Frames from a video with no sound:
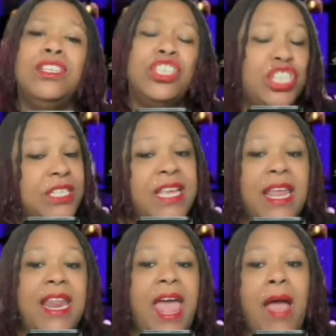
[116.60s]
She
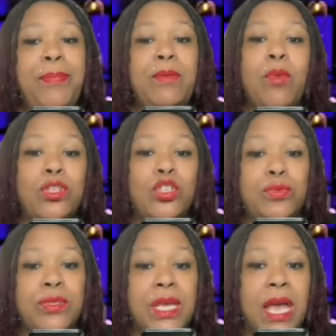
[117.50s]
said it happened
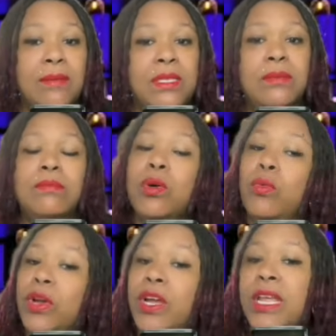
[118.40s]
multiple times, but
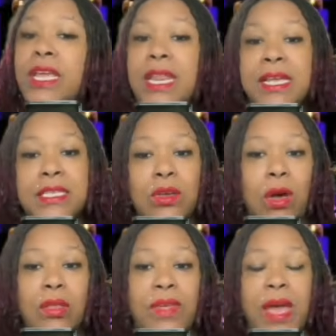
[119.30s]
we're going to get into
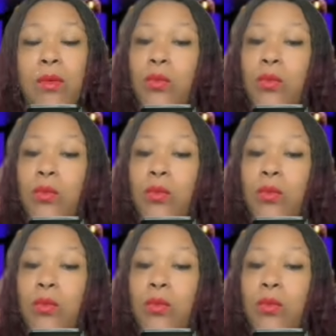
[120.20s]
all of that.